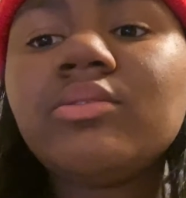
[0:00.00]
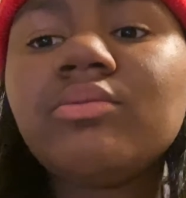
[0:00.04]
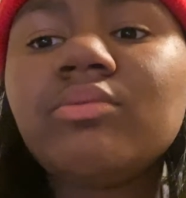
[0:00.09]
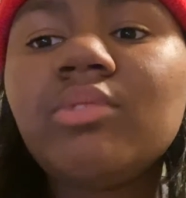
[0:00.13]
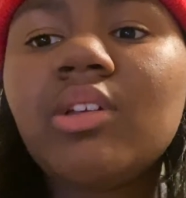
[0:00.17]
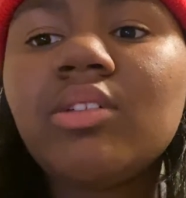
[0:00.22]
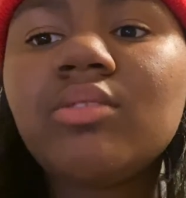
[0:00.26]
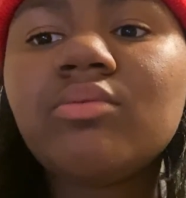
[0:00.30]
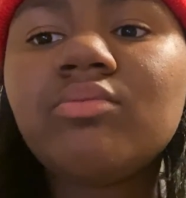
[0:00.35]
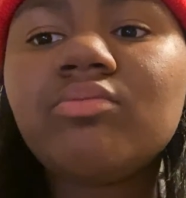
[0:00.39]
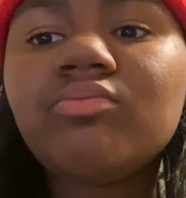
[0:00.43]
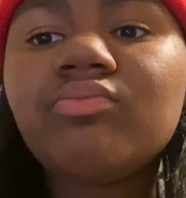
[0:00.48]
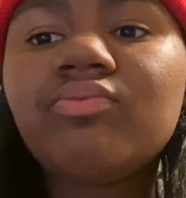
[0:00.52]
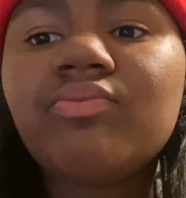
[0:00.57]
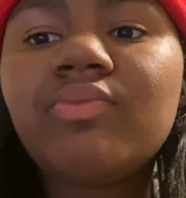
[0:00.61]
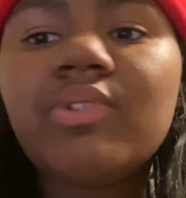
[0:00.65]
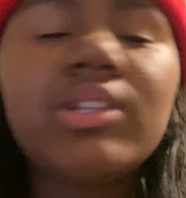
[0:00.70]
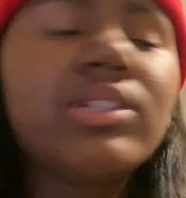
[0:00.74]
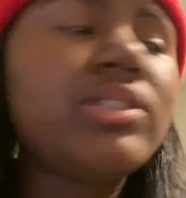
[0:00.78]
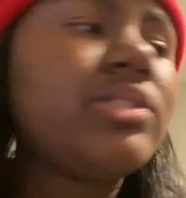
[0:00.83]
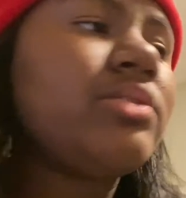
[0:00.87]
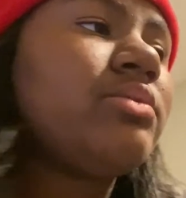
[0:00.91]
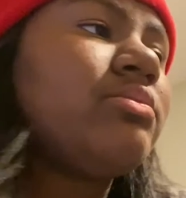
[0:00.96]
like
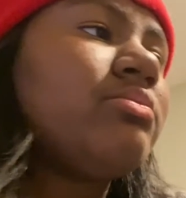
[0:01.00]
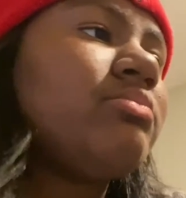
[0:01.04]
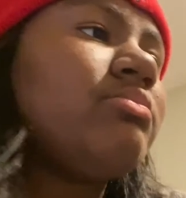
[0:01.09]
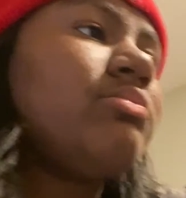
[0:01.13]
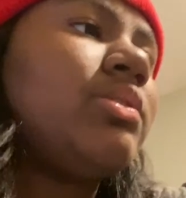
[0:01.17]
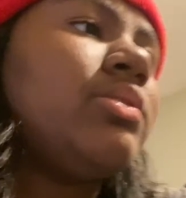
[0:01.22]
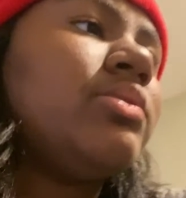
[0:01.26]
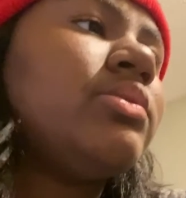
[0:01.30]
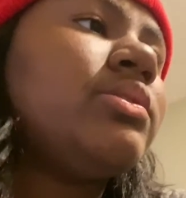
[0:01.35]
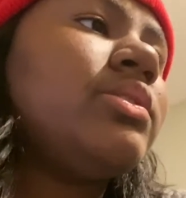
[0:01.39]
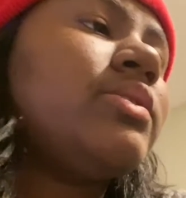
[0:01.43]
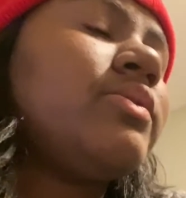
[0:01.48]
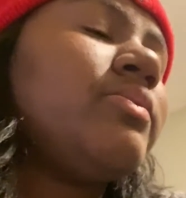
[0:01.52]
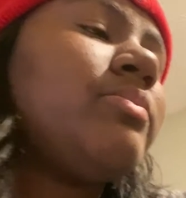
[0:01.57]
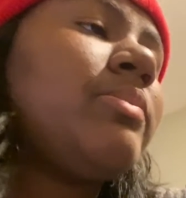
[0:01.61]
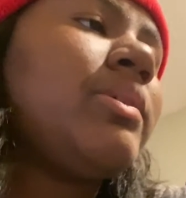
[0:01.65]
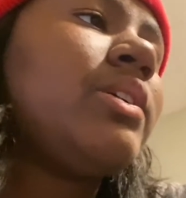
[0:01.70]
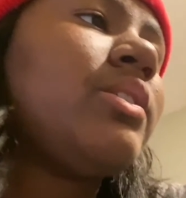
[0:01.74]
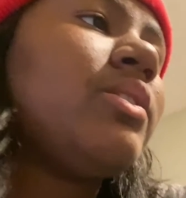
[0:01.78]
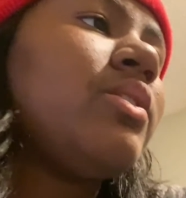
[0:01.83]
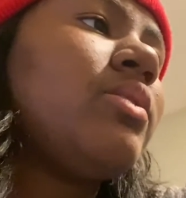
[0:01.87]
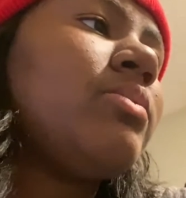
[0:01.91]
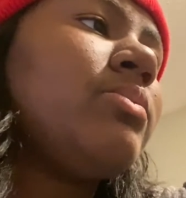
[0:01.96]
finished most of
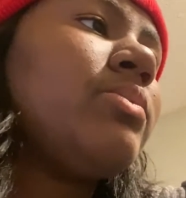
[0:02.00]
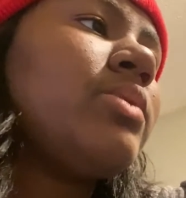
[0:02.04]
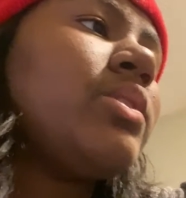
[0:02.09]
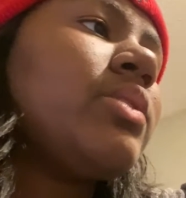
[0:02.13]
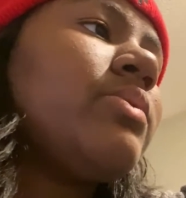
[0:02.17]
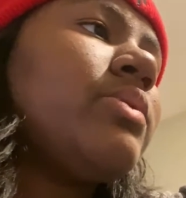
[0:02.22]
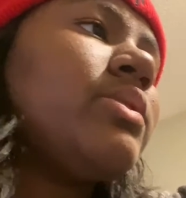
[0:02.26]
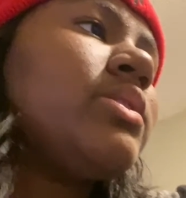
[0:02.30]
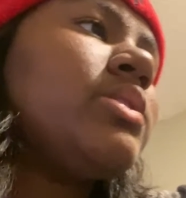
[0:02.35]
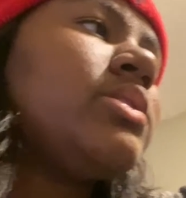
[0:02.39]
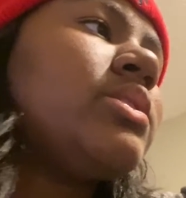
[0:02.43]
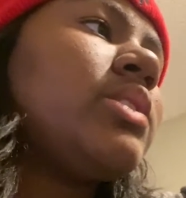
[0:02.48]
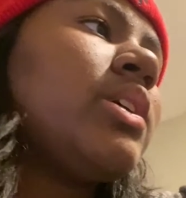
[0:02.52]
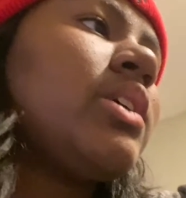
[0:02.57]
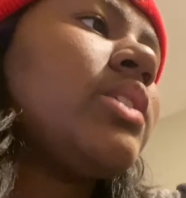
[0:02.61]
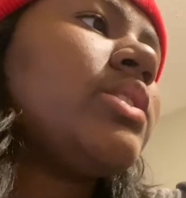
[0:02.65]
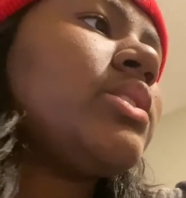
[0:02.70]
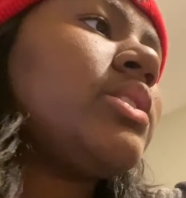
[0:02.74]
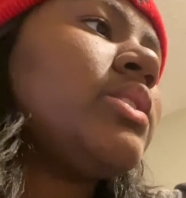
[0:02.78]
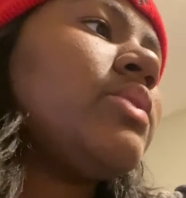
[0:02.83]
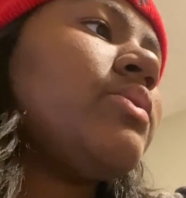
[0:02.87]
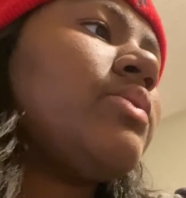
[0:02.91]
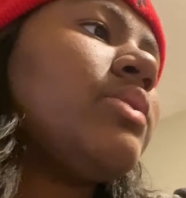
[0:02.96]
my homework, which is
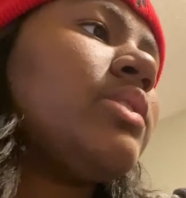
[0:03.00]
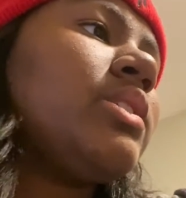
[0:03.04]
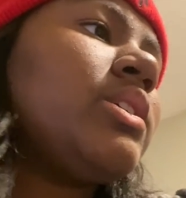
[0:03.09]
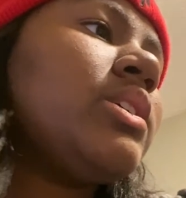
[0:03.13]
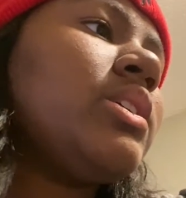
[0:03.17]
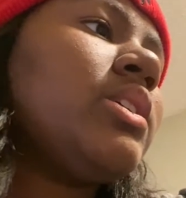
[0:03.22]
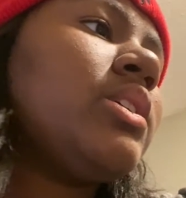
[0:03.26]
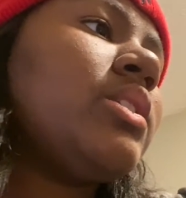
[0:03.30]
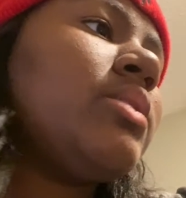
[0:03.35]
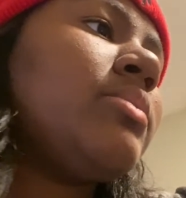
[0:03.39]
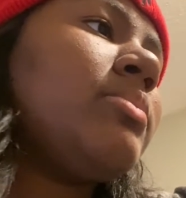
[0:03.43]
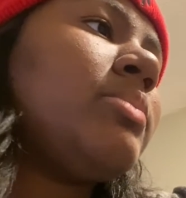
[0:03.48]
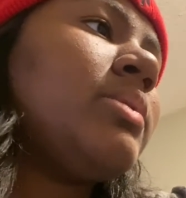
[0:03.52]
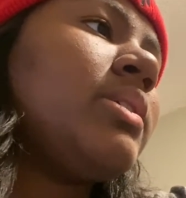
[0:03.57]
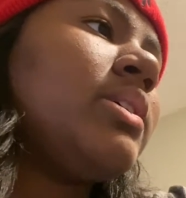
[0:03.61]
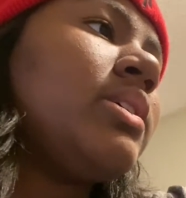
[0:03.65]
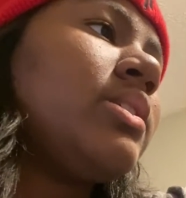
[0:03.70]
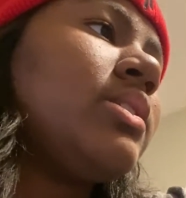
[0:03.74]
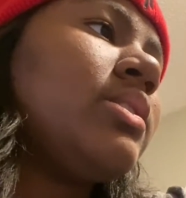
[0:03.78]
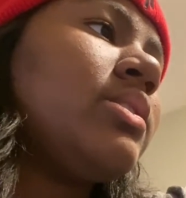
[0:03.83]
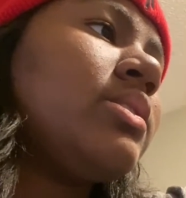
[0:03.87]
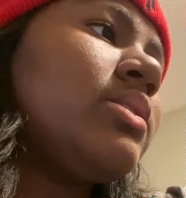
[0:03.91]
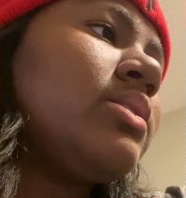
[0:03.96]
actually really good
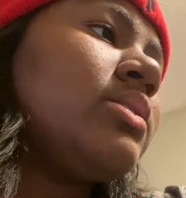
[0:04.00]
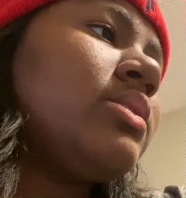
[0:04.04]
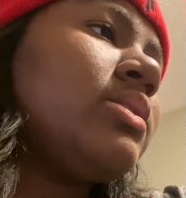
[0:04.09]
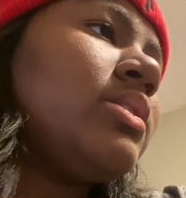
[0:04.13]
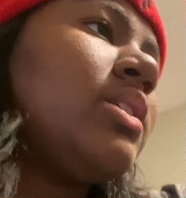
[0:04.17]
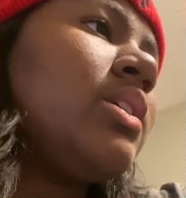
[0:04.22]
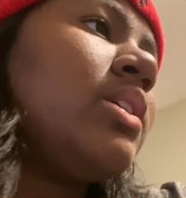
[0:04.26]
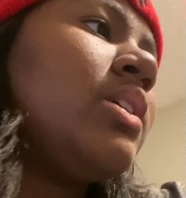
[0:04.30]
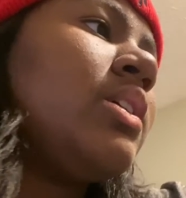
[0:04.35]
because.